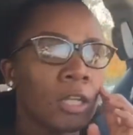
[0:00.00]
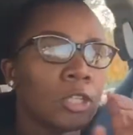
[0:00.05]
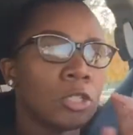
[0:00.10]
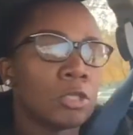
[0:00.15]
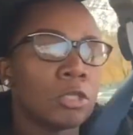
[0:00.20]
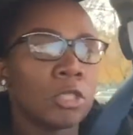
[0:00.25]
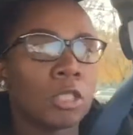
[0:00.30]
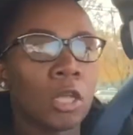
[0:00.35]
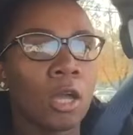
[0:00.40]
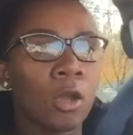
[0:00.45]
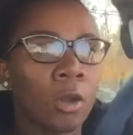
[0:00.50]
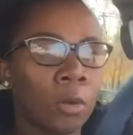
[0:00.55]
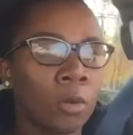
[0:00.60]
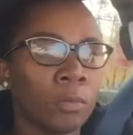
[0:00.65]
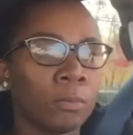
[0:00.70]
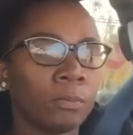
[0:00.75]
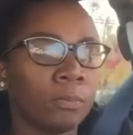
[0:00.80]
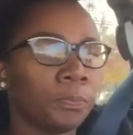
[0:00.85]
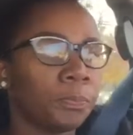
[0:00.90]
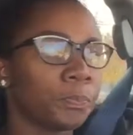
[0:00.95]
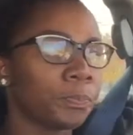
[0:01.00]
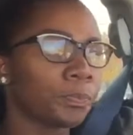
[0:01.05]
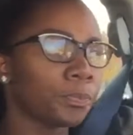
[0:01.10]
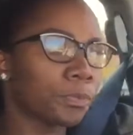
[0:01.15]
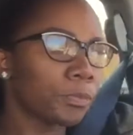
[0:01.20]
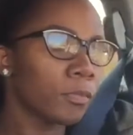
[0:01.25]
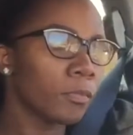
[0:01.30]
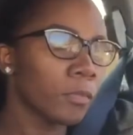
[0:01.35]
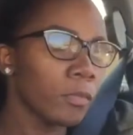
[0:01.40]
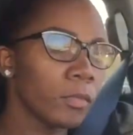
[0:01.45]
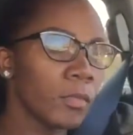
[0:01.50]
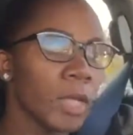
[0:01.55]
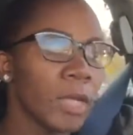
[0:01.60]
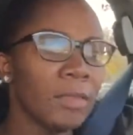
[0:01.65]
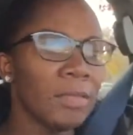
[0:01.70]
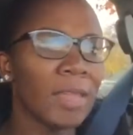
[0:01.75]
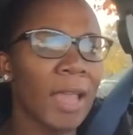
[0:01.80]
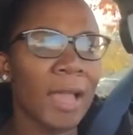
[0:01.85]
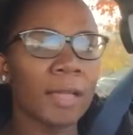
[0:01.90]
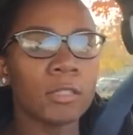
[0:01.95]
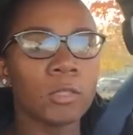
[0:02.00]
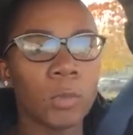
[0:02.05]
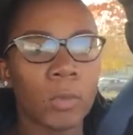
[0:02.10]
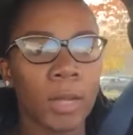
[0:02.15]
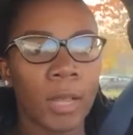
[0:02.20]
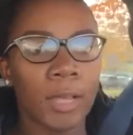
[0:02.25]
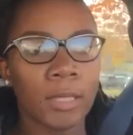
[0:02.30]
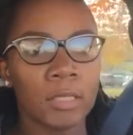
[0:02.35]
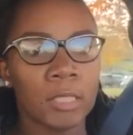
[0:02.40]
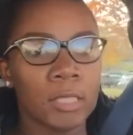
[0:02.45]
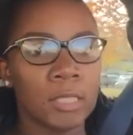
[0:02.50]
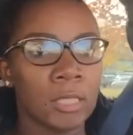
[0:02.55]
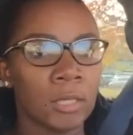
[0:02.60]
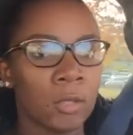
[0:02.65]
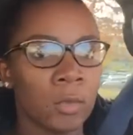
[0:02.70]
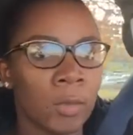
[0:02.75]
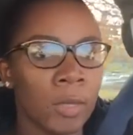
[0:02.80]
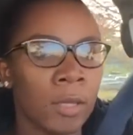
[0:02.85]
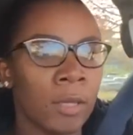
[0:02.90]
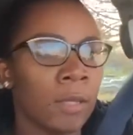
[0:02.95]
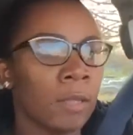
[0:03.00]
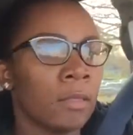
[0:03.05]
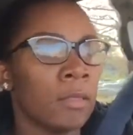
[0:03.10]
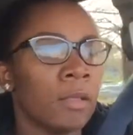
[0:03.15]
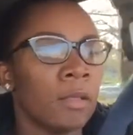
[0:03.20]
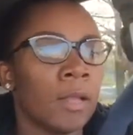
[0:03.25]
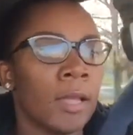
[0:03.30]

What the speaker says: So that's what I had to deal with.